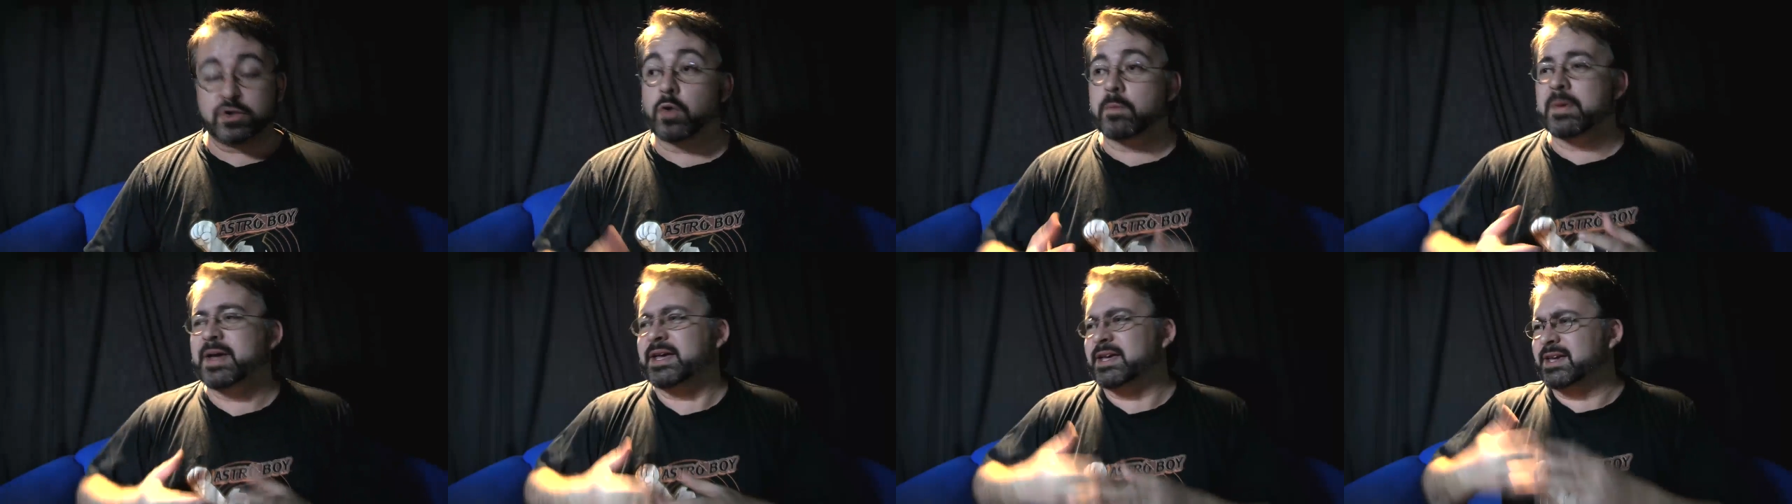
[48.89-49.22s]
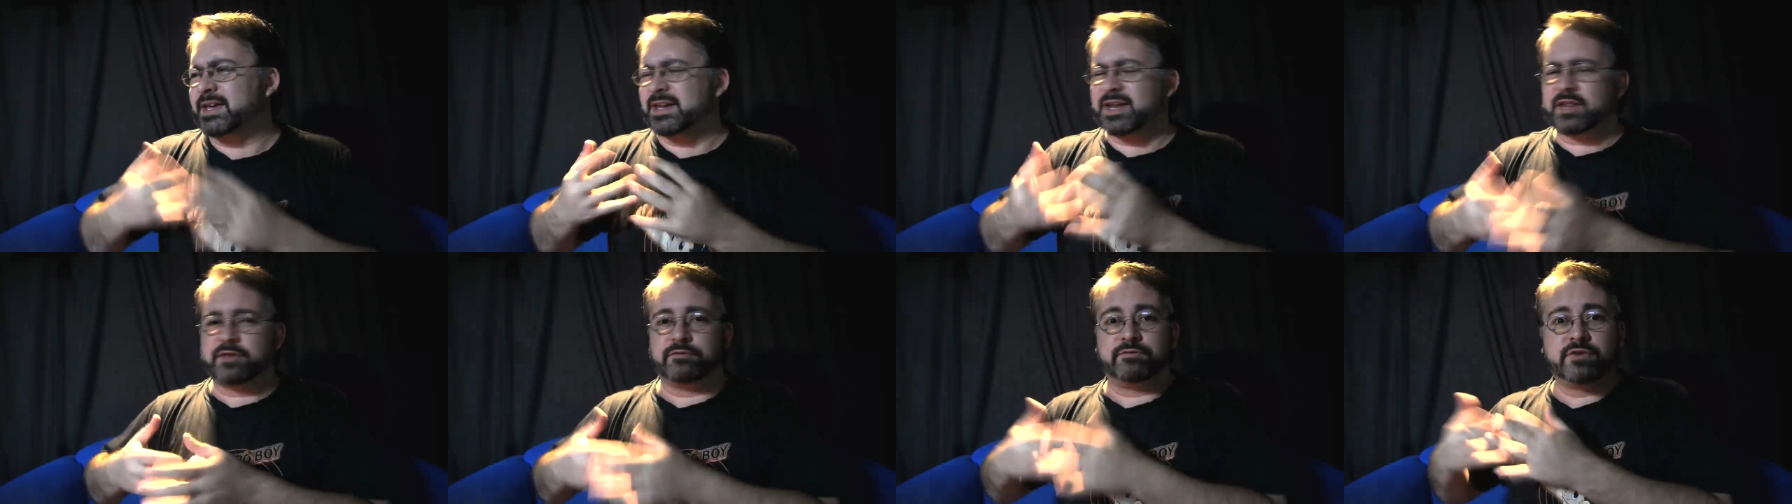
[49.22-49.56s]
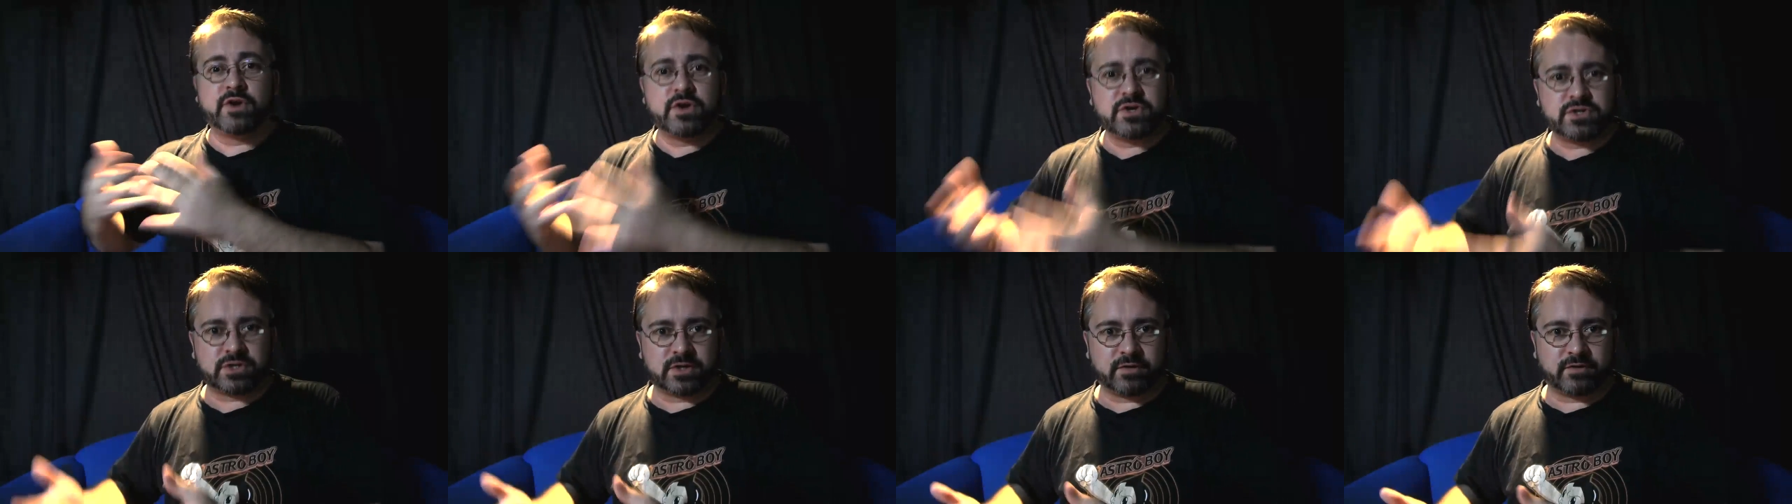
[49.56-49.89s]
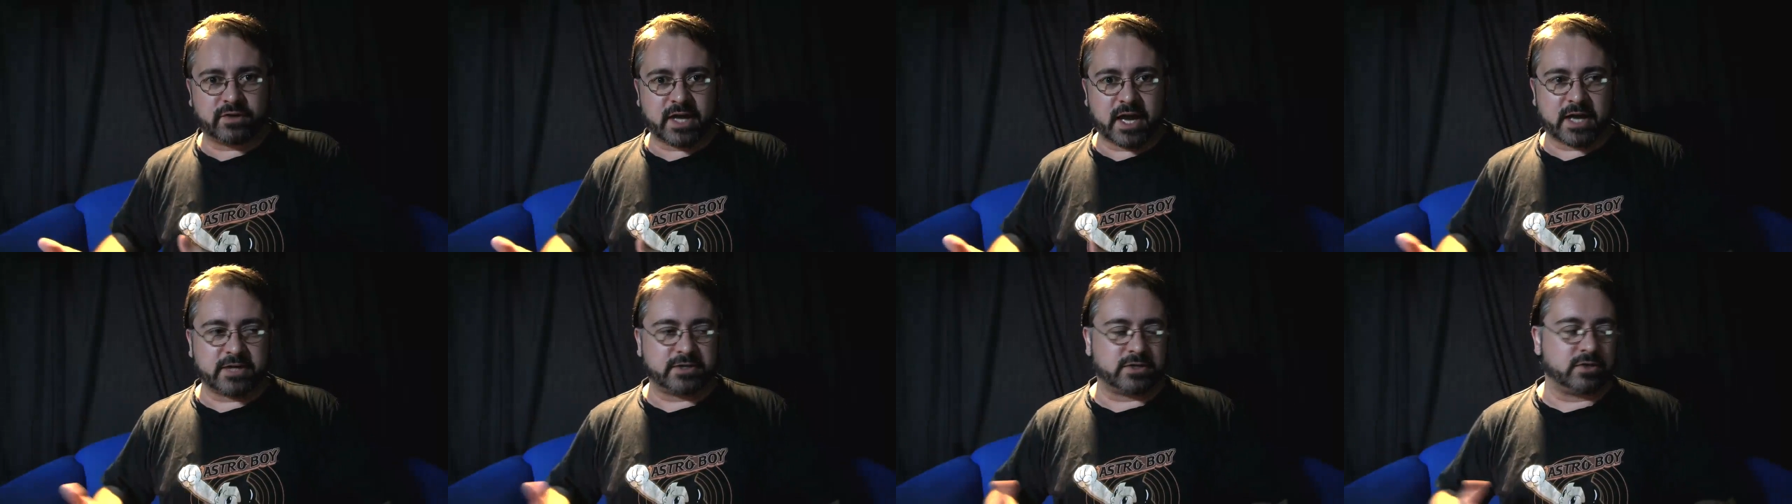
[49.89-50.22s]
or making another version of the
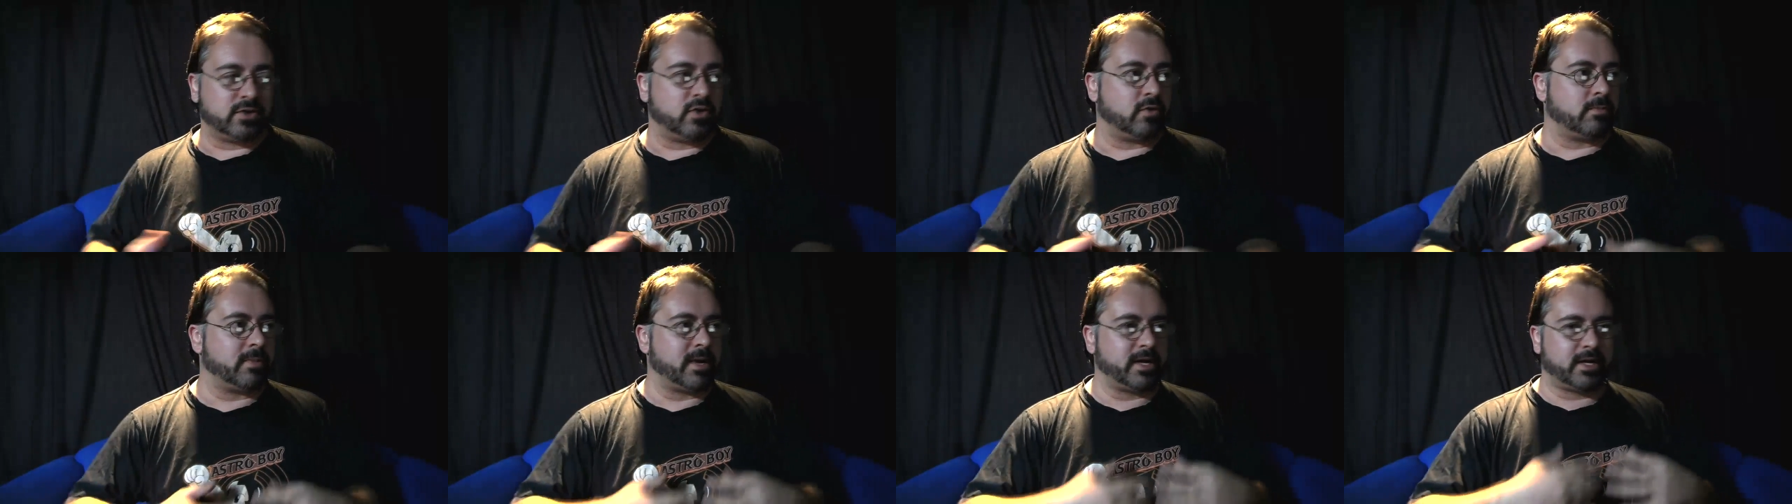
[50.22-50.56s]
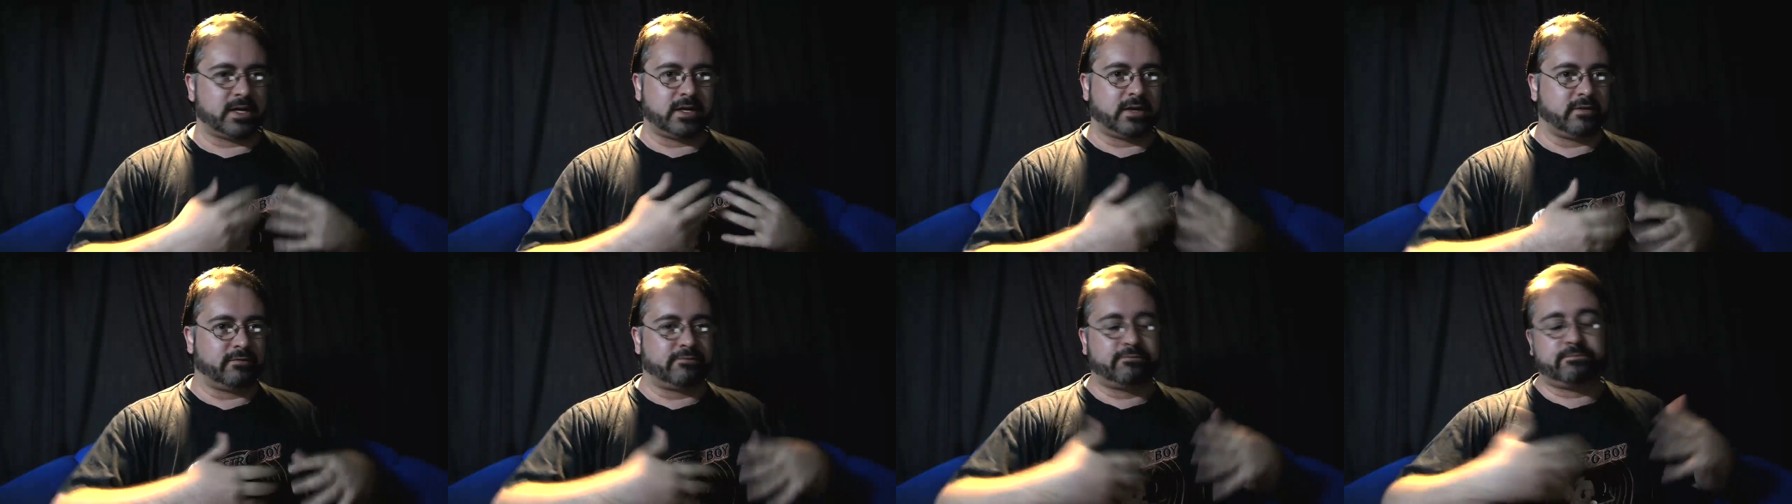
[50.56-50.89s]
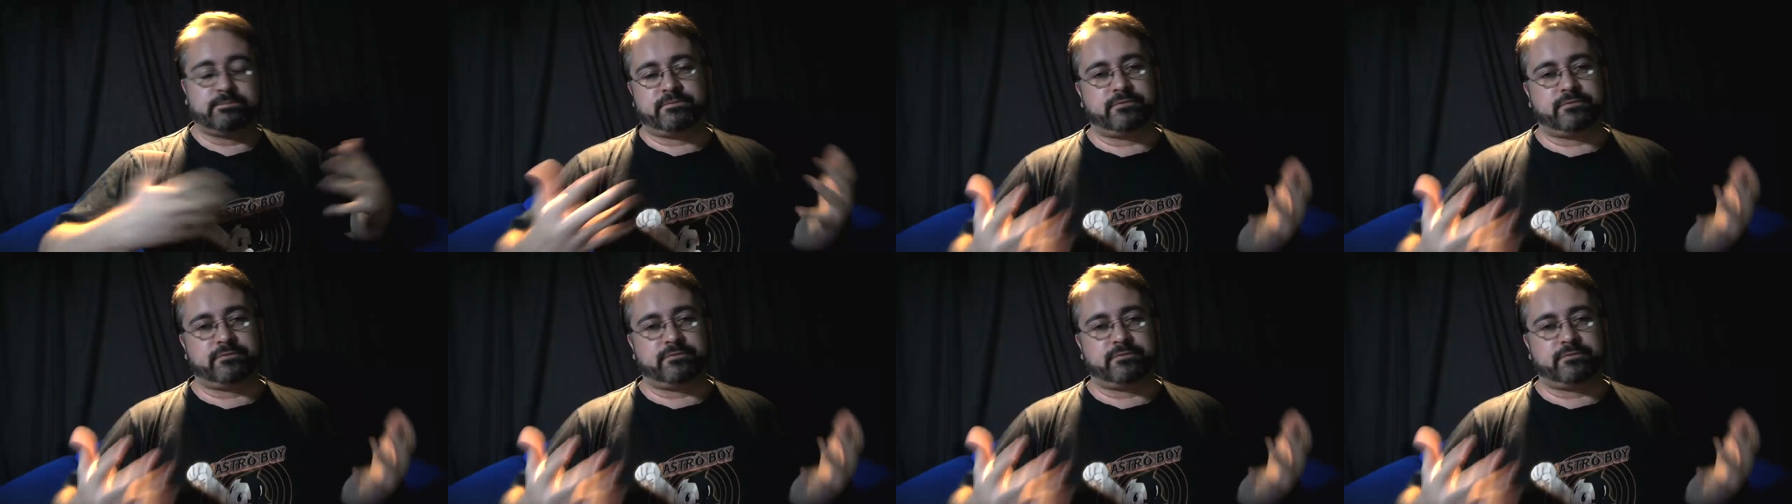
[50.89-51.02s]
cartoon or making a